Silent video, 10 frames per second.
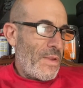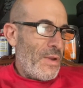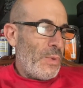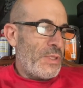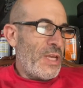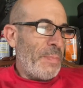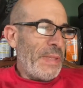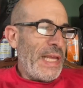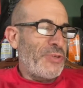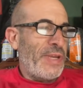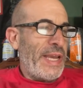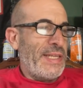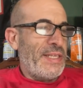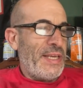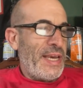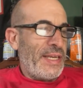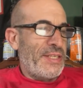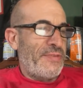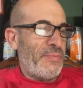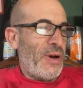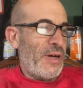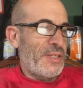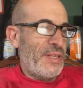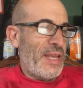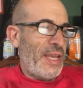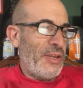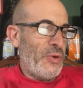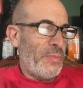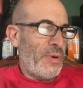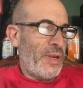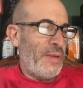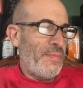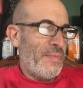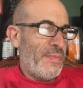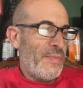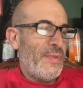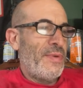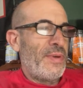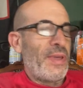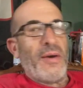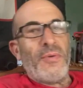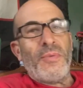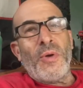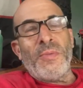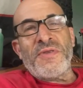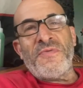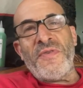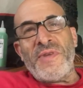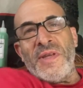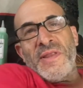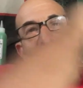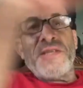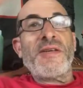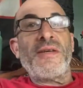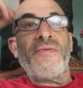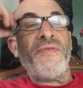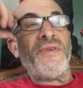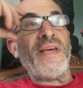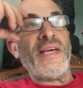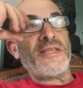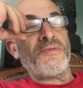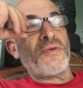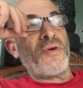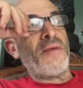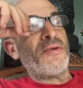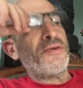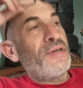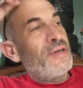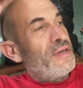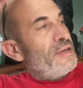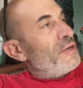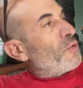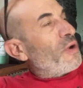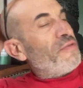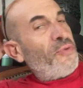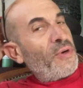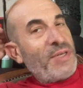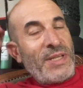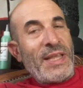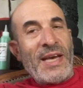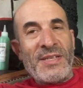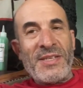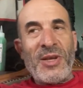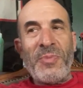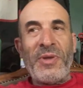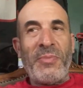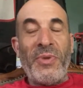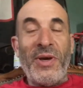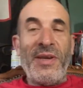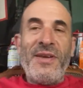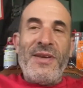What's up, Electric ATX from Austin? How you doing, buddy? Yeah, we're almost 15K subscribers. We're at 14,000 something, but